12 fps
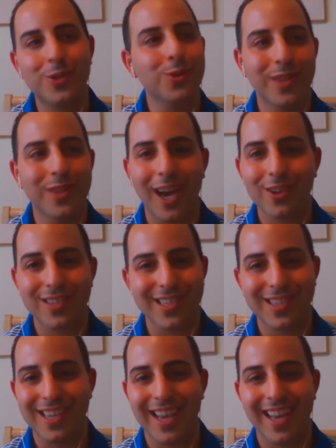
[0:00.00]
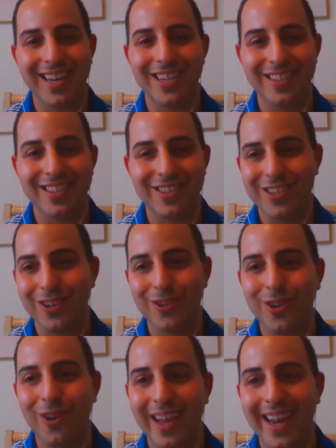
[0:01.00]
2010, and it's still
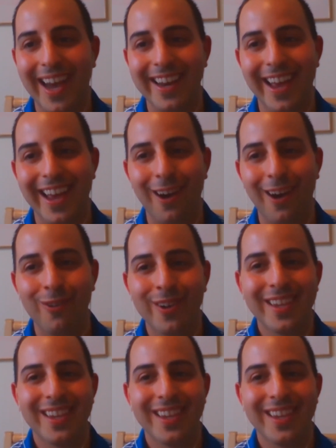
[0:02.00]
going on now.